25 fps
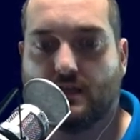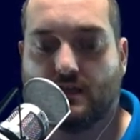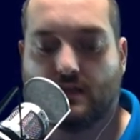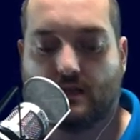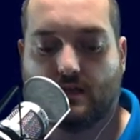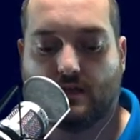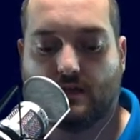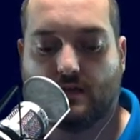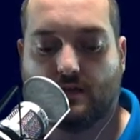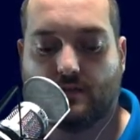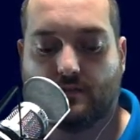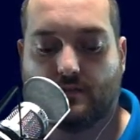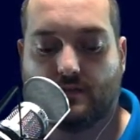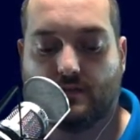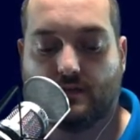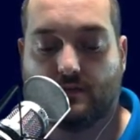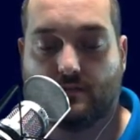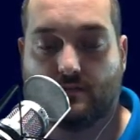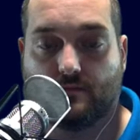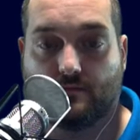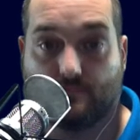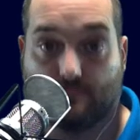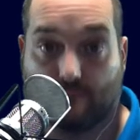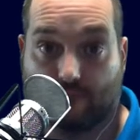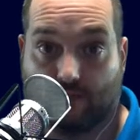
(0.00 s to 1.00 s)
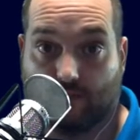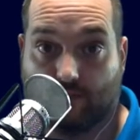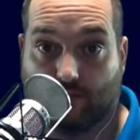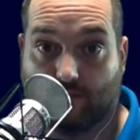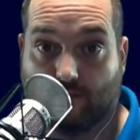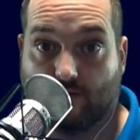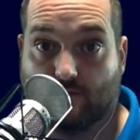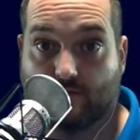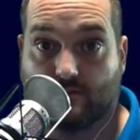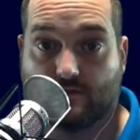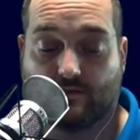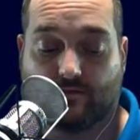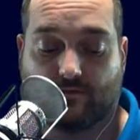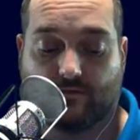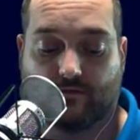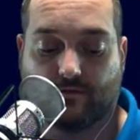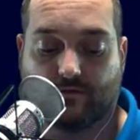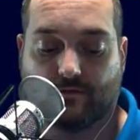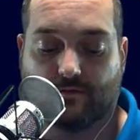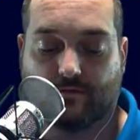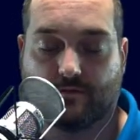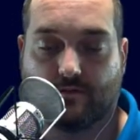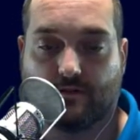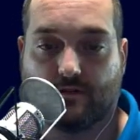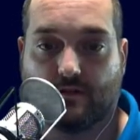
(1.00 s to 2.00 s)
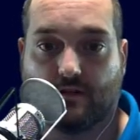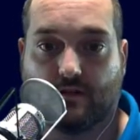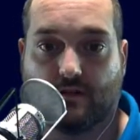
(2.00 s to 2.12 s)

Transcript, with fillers: Um, e email was the first one.